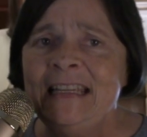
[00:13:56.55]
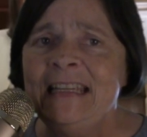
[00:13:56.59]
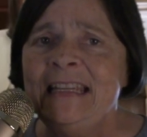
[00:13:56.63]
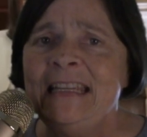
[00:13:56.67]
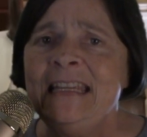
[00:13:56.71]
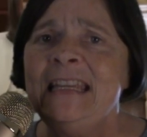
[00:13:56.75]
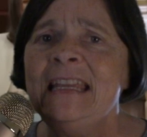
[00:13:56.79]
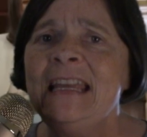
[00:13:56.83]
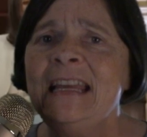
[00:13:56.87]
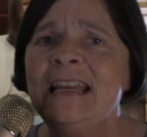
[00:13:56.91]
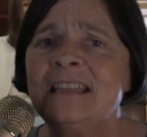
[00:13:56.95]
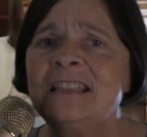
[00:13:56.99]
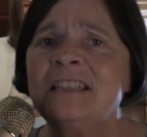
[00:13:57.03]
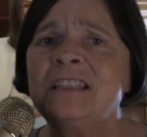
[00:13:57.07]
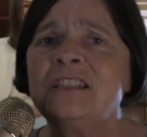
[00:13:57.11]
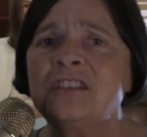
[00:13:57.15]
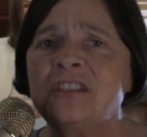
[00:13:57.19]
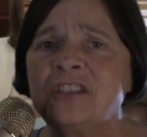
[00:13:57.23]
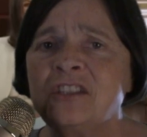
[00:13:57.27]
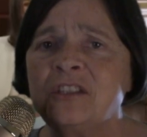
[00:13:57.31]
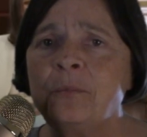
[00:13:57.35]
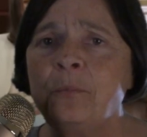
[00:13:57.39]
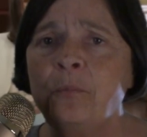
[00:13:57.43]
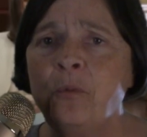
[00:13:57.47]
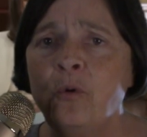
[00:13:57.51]
He hasn't
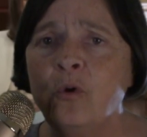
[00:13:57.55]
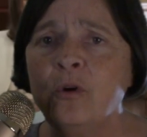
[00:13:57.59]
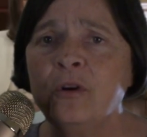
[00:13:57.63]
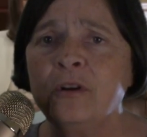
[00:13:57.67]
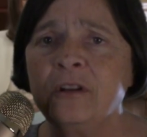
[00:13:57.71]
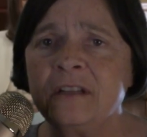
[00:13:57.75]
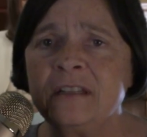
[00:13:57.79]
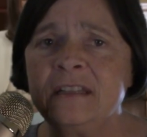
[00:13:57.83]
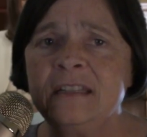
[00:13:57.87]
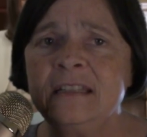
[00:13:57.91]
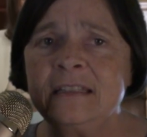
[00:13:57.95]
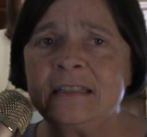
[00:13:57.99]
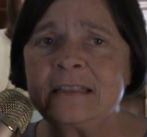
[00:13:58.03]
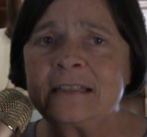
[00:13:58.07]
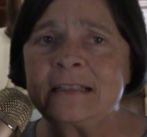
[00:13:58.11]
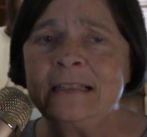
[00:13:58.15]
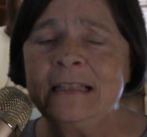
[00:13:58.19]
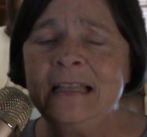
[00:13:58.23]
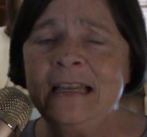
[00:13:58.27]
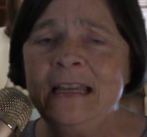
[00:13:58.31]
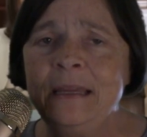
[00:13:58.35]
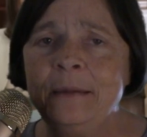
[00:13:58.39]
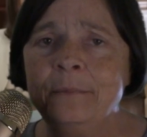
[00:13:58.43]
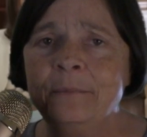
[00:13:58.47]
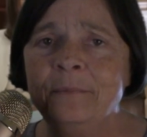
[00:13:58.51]
supported his
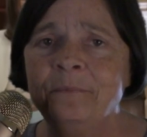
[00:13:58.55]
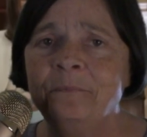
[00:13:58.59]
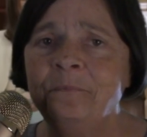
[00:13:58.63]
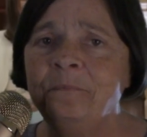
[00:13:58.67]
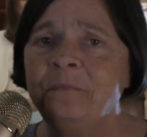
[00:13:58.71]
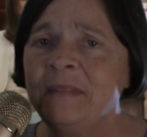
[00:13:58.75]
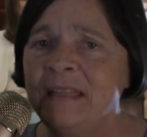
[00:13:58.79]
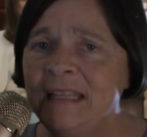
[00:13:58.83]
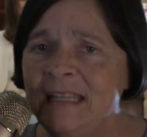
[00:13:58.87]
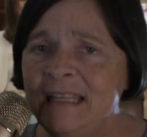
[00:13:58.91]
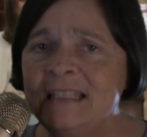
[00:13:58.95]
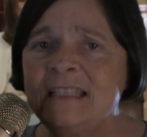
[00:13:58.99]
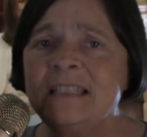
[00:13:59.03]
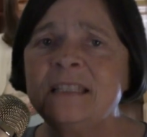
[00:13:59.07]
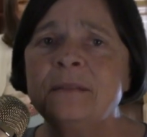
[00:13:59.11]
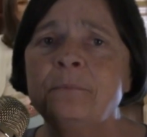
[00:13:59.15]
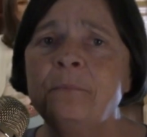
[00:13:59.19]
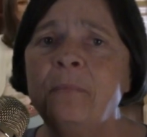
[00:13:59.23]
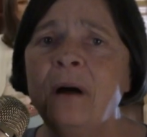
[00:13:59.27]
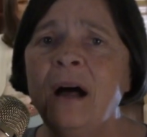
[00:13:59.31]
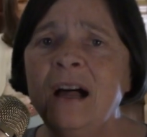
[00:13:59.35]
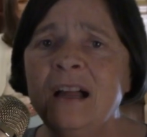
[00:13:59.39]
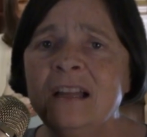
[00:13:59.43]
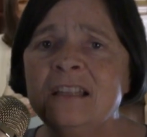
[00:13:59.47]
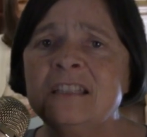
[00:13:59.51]
claim. It's
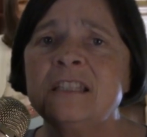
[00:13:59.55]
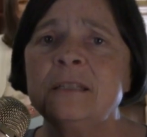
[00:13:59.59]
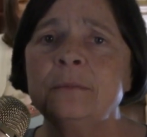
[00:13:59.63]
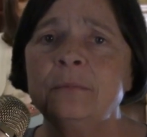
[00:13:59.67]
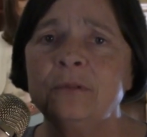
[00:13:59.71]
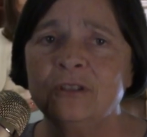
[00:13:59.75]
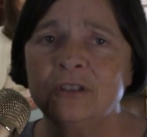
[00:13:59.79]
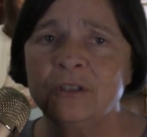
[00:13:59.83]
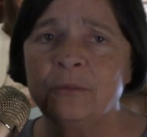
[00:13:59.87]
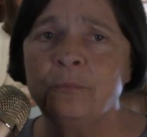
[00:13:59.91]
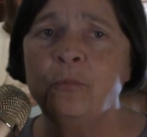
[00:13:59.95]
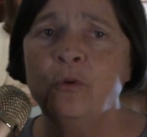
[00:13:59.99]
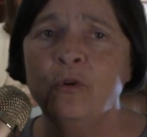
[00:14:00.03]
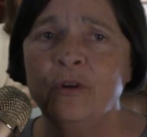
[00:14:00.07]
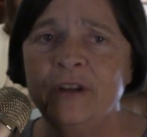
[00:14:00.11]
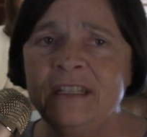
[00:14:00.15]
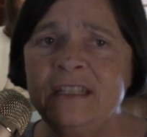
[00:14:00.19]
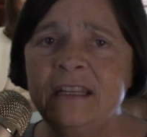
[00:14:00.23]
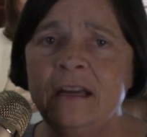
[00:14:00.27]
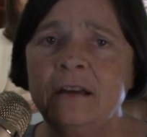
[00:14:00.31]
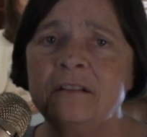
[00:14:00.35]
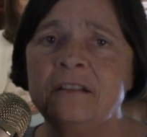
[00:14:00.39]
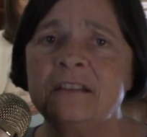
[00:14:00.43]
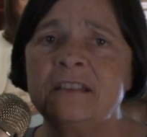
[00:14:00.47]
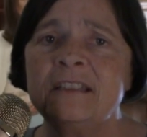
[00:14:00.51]
impossible to point
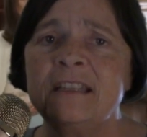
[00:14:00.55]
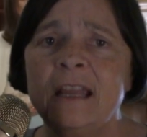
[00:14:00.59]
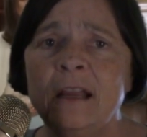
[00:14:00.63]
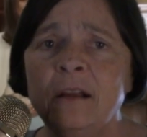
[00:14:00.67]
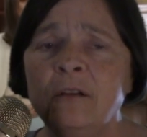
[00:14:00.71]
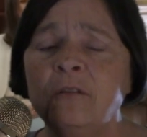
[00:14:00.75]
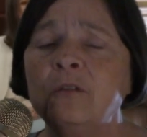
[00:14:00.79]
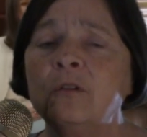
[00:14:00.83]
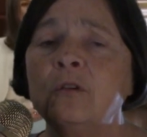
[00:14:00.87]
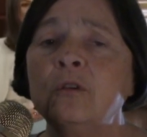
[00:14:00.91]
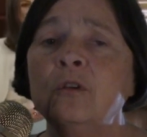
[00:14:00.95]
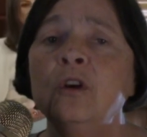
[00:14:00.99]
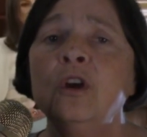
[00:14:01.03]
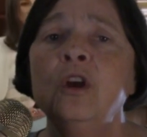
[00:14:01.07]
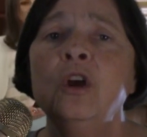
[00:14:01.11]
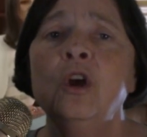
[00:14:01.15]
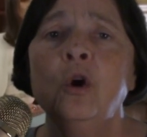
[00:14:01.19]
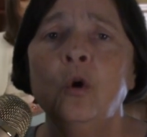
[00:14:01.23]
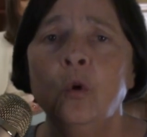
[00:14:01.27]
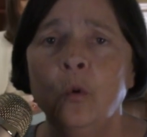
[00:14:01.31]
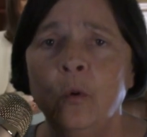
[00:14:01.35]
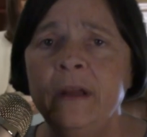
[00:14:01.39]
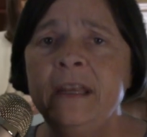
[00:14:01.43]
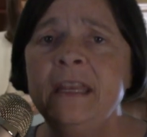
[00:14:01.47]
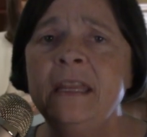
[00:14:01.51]
out his error
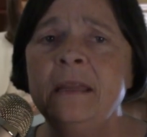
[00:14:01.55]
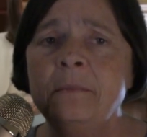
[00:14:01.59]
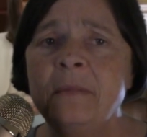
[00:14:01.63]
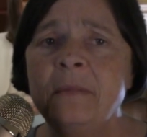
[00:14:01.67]
when he